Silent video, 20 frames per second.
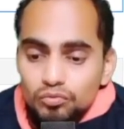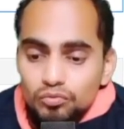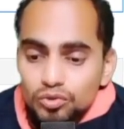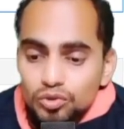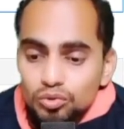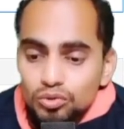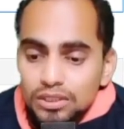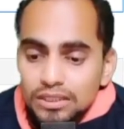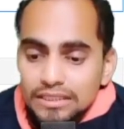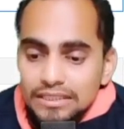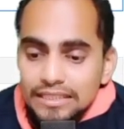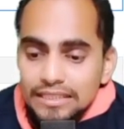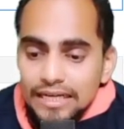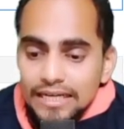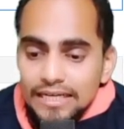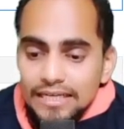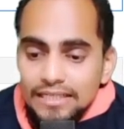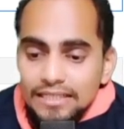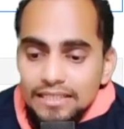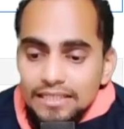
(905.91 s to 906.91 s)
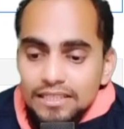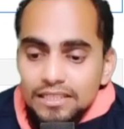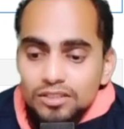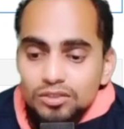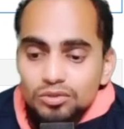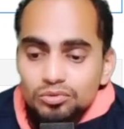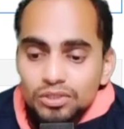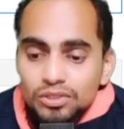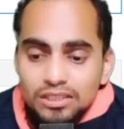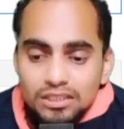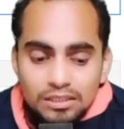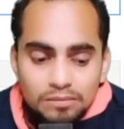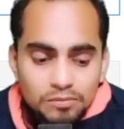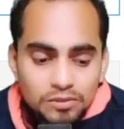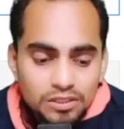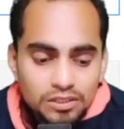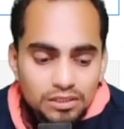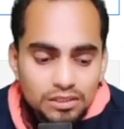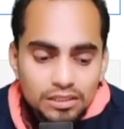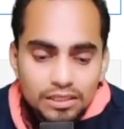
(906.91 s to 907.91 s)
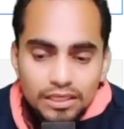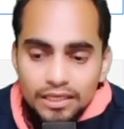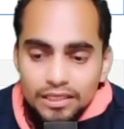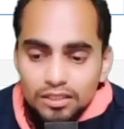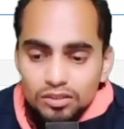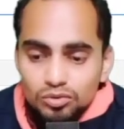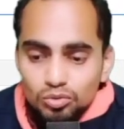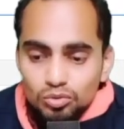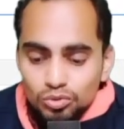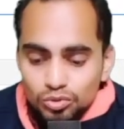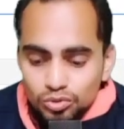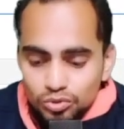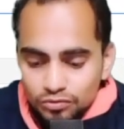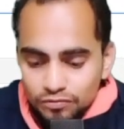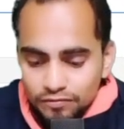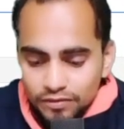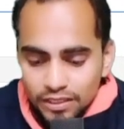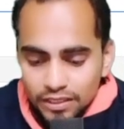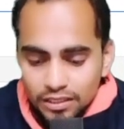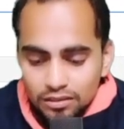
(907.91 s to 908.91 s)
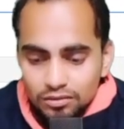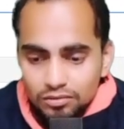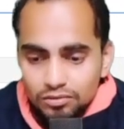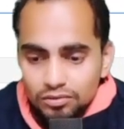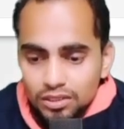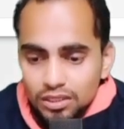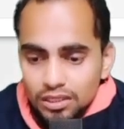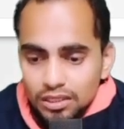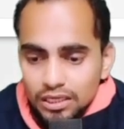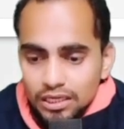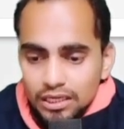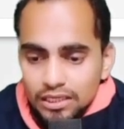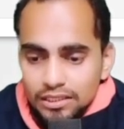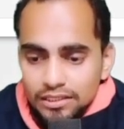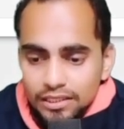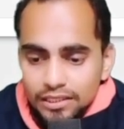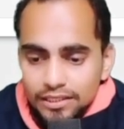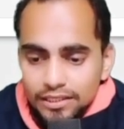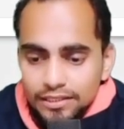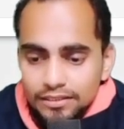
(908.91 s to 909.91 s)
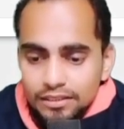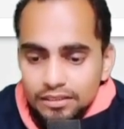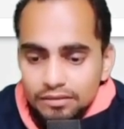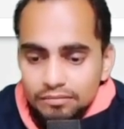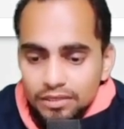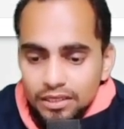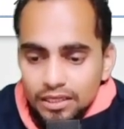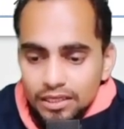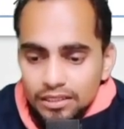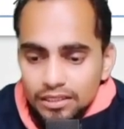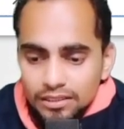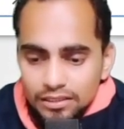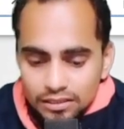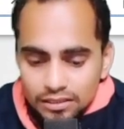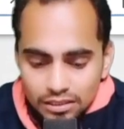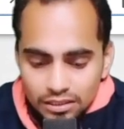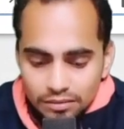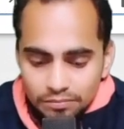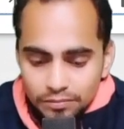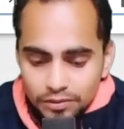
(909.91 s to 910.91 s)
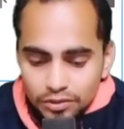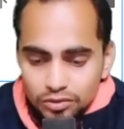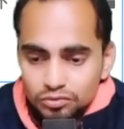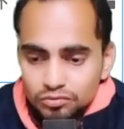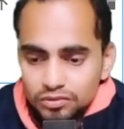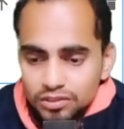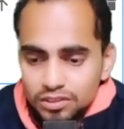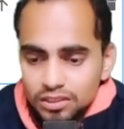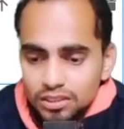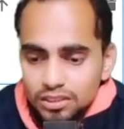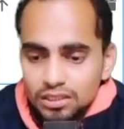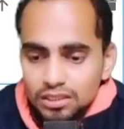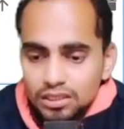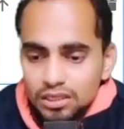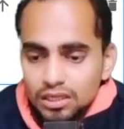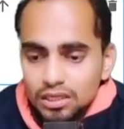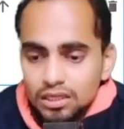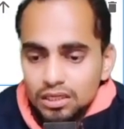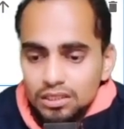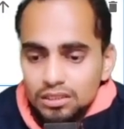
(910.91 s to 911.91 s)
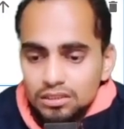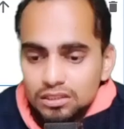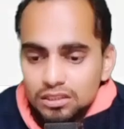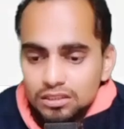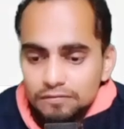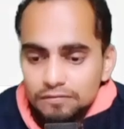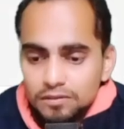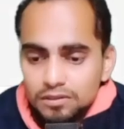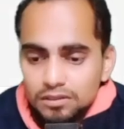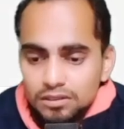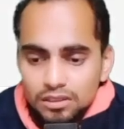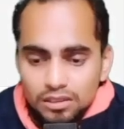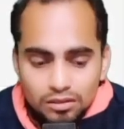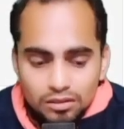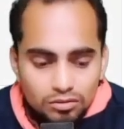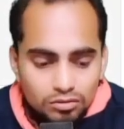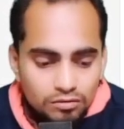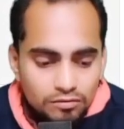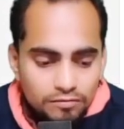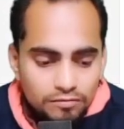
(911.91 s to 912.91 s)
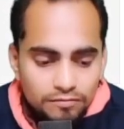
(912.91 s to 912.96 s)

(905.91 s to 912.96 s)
don't write these two exceptions, that is also fine. Okay, I'll delete them. I'll just keep it over here just for the sake of